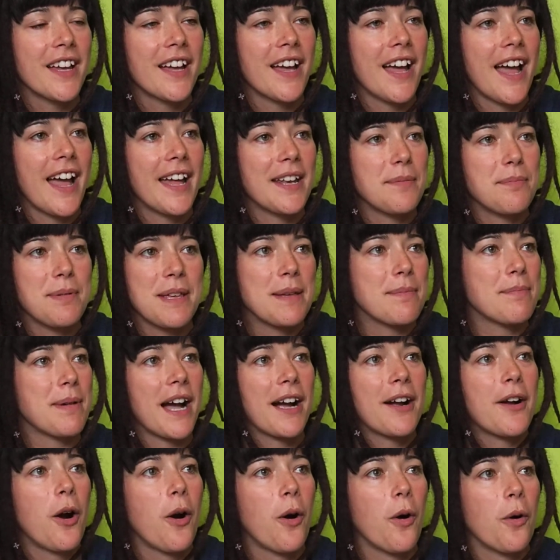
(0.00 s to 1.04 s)
and being
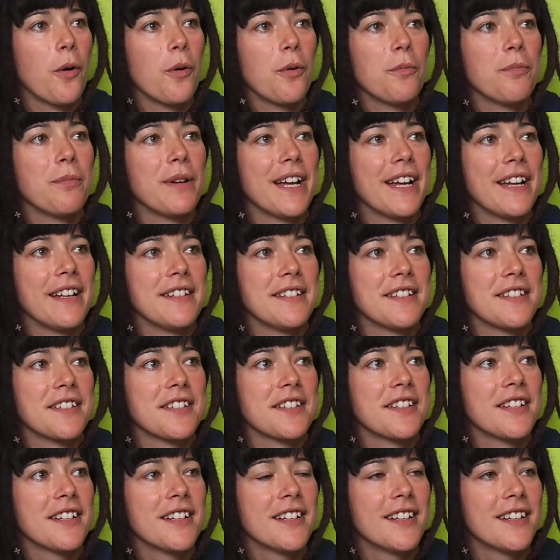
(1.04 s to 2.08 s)
back home
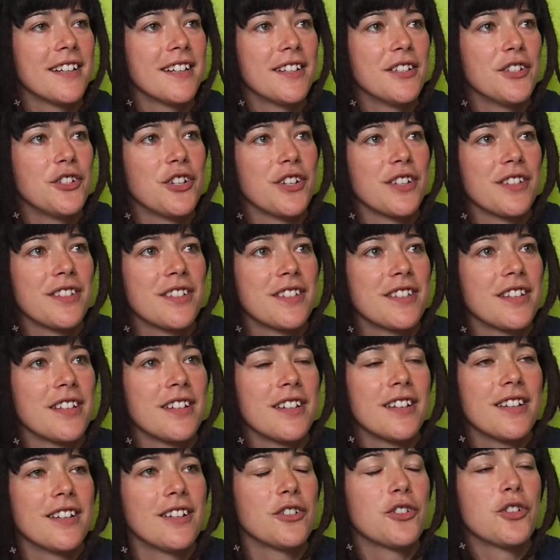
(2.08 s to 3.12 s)
and just
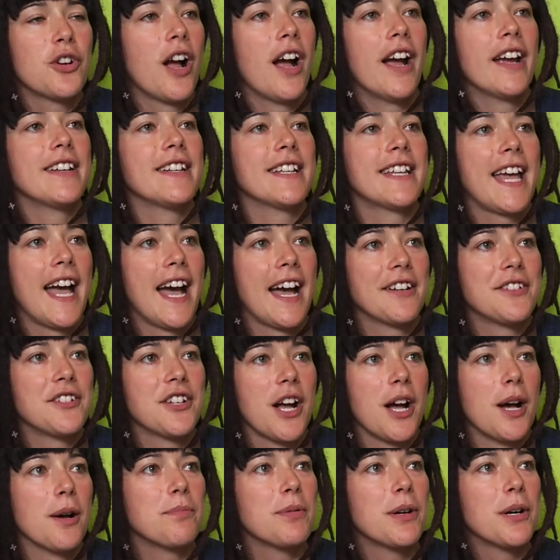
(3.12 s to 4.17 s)
trying to catch
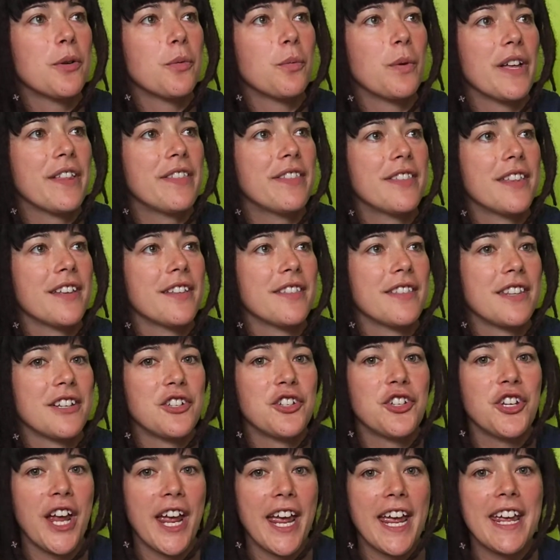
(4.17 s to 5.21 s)
up with the
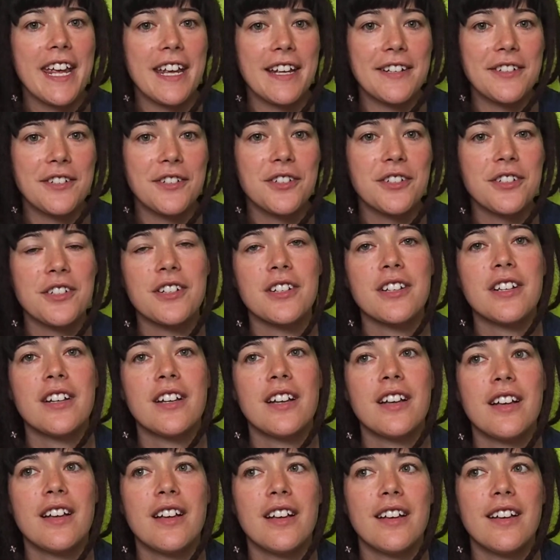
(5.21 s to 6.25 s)
change
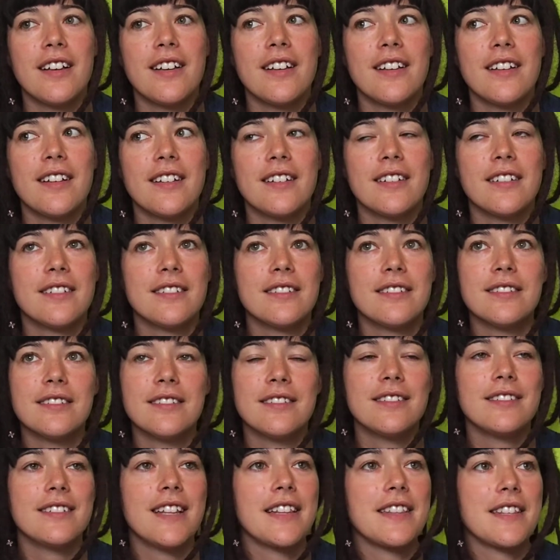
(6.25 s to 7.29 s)

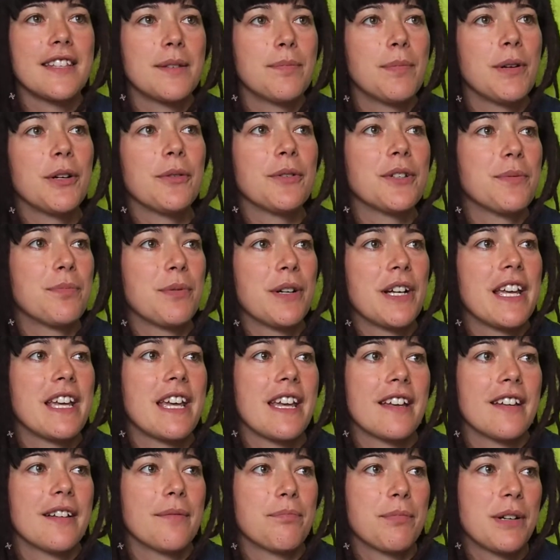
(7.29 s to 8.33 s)
that the Spirit was
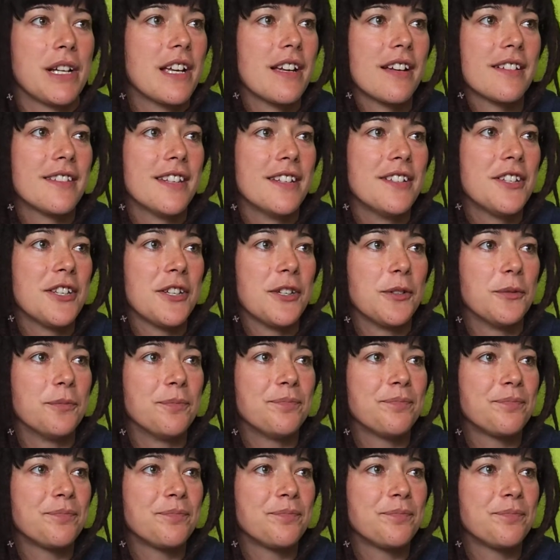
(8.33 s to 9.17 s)
bringing us into.